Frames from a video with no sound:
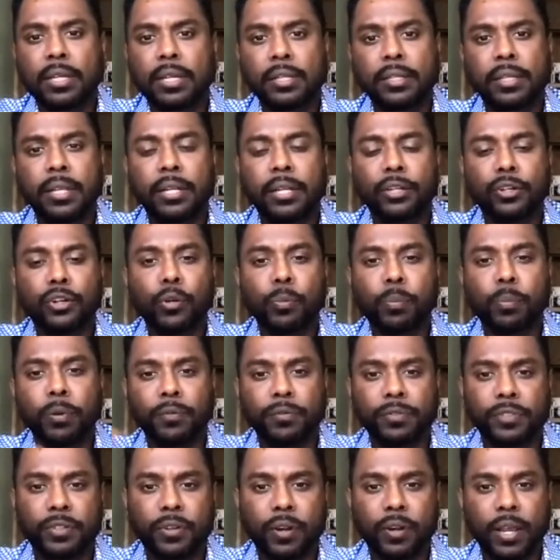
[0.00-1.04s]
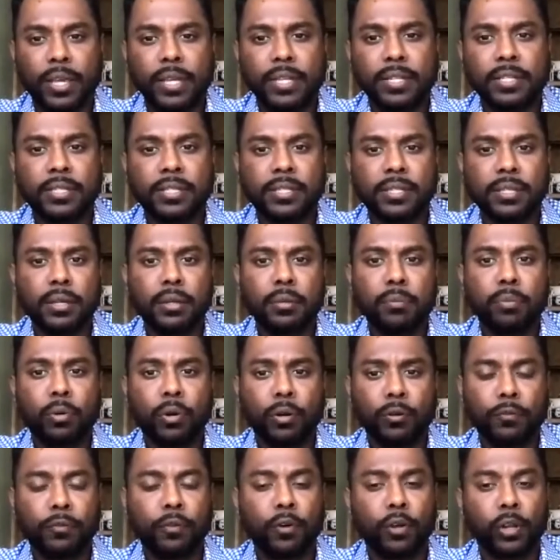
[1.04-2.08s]
then group of trains,
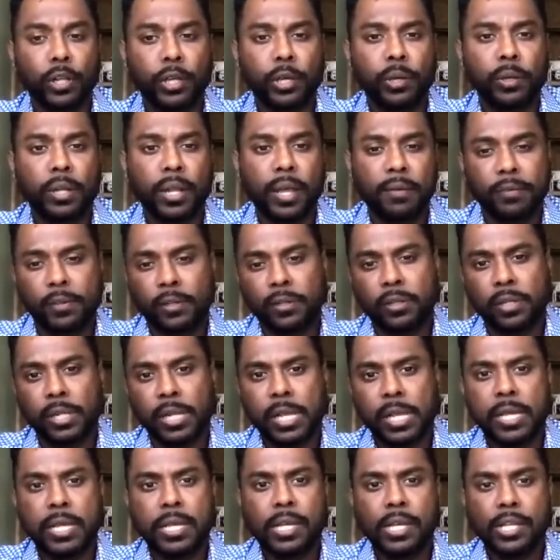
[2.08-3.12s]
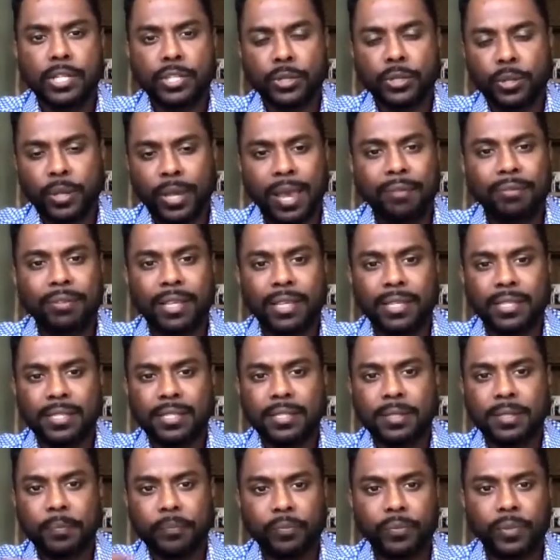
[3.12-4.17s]
portfolio level. So you have
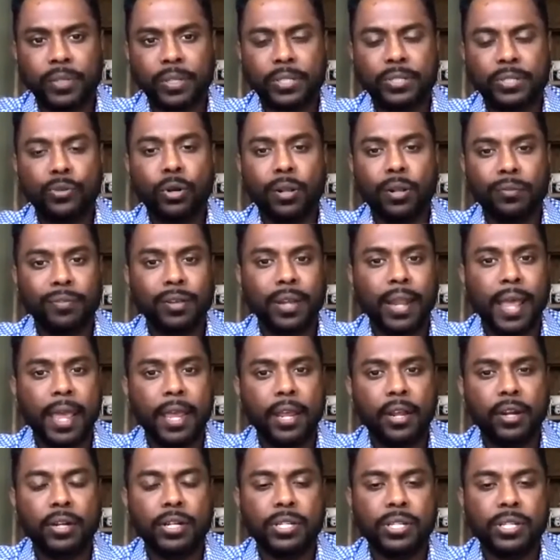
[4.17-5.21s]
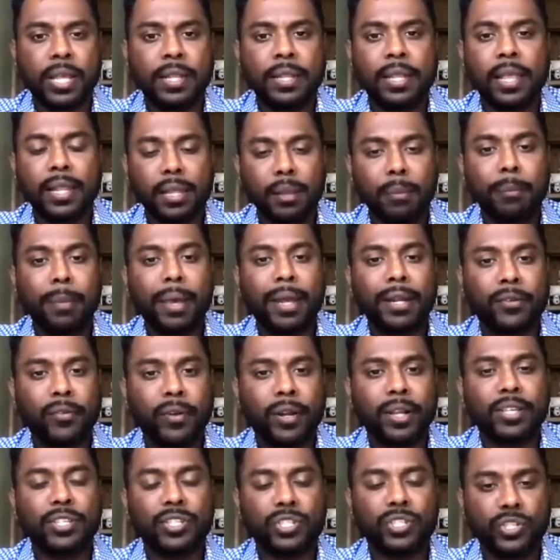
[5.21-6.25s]
these sort of layers, and then the
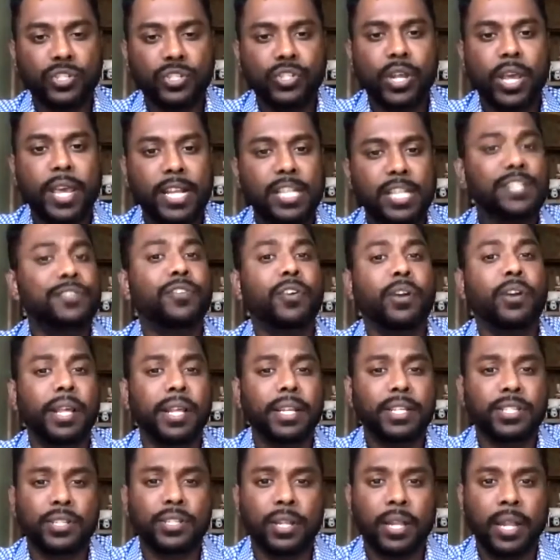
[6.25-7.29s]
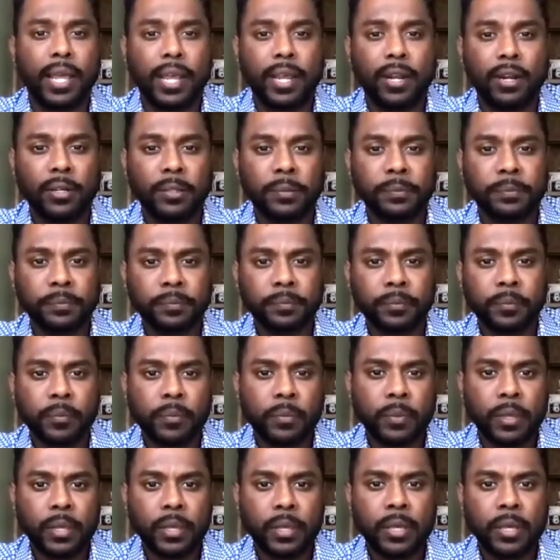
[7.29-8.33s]
metrics change for each layer.
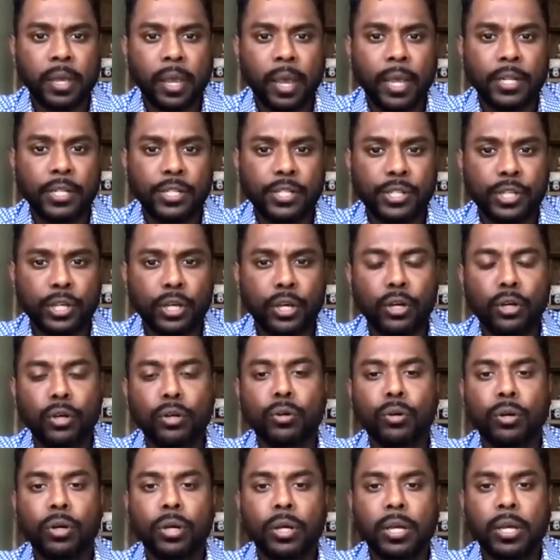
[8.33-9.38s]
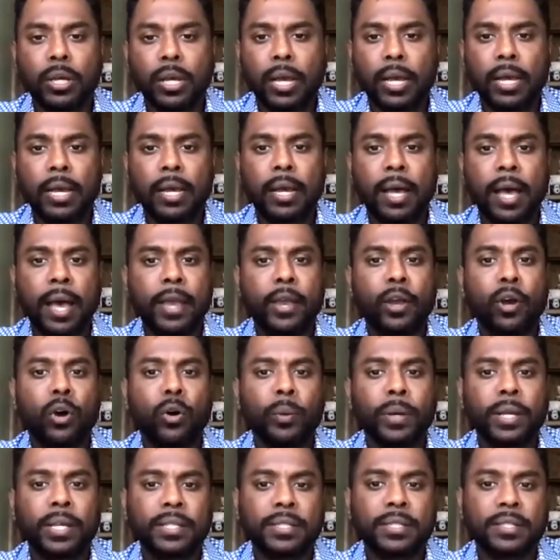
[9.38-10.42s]
And so I
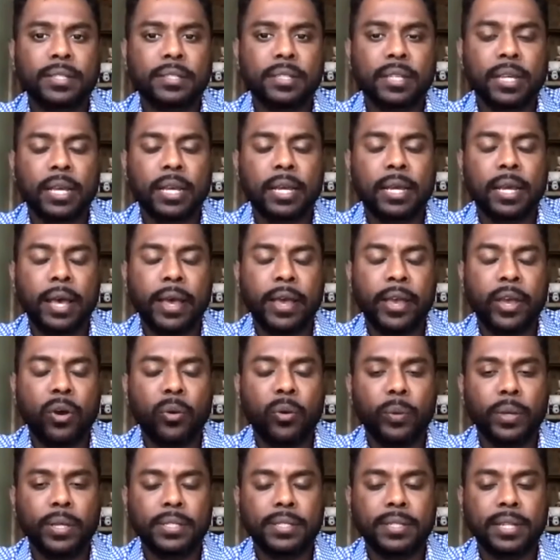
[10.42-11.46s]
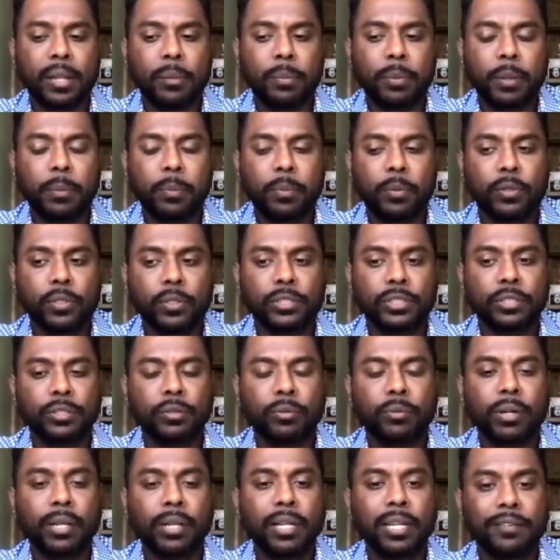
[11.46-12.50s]
always tell people to
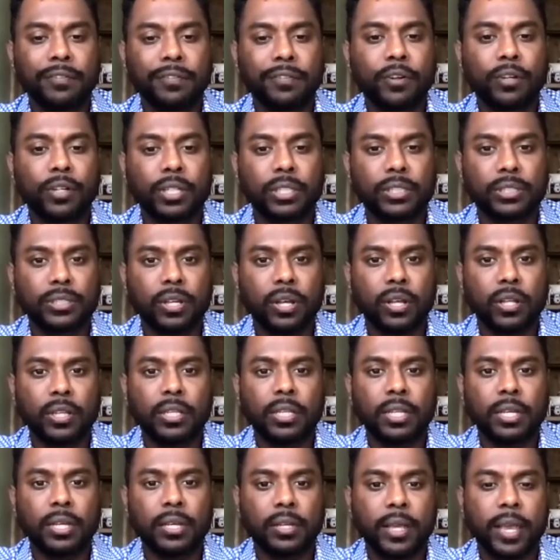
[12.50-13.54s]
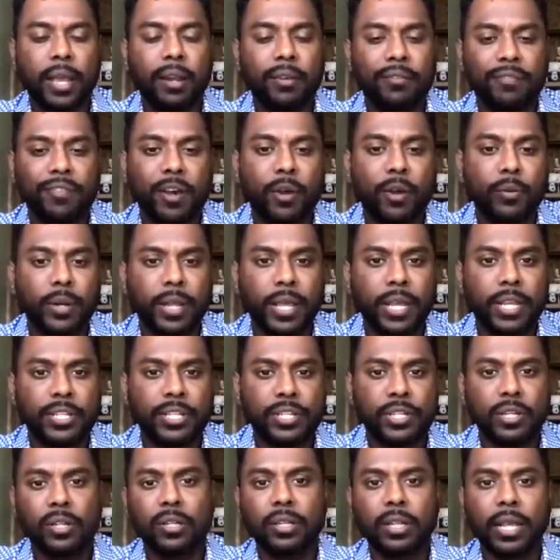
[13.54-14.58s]
really focus on the kind of
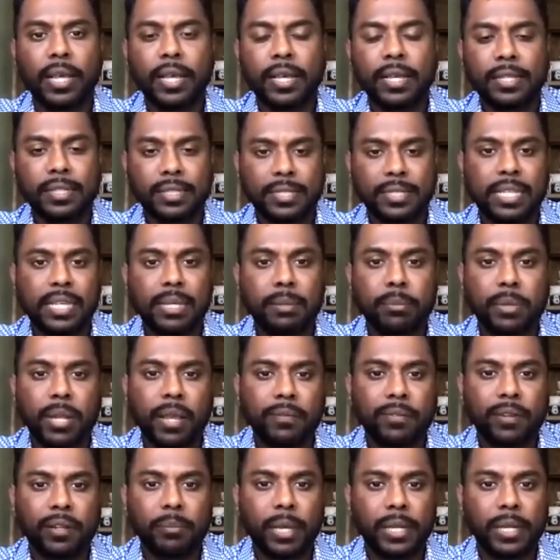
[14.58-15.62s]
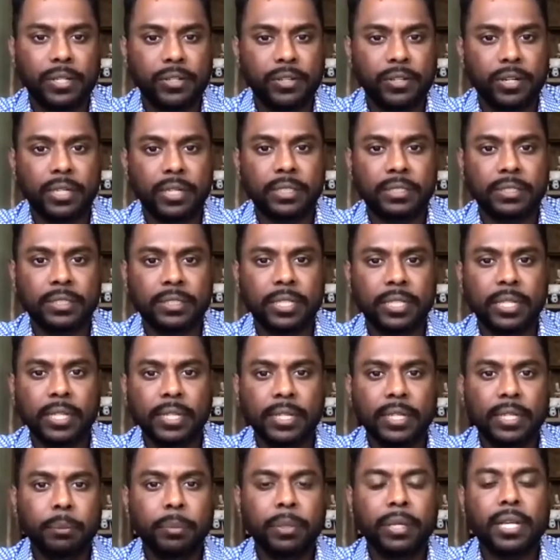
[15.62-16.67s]
foundational team level metrics,
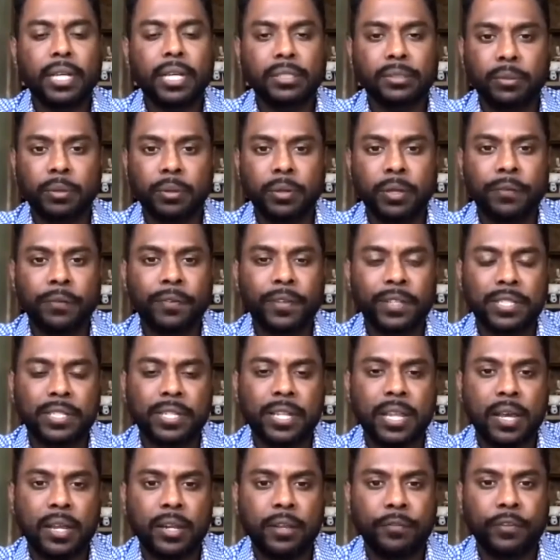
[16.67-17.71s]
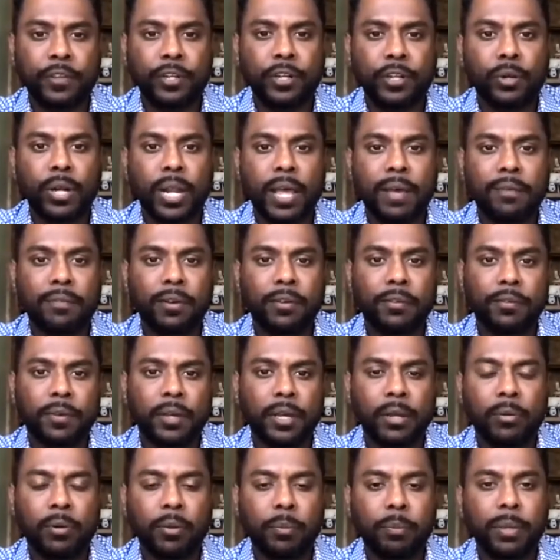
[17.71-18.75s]
because if you don't have
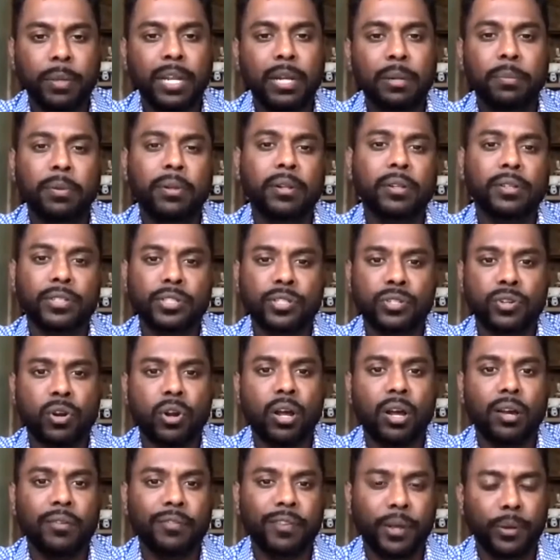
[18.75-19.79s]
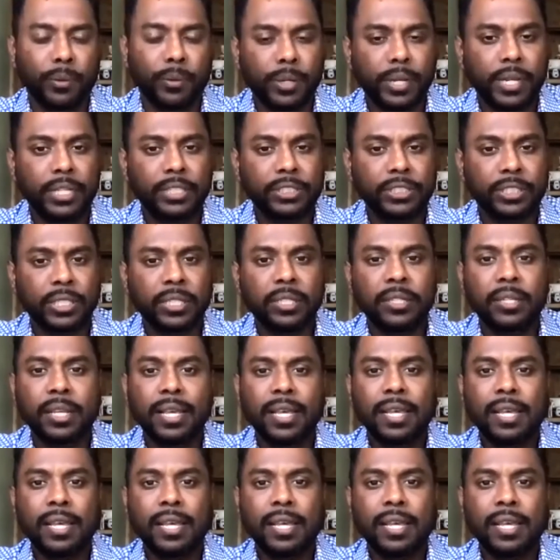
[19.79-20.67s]
a repeatable, strong foundation,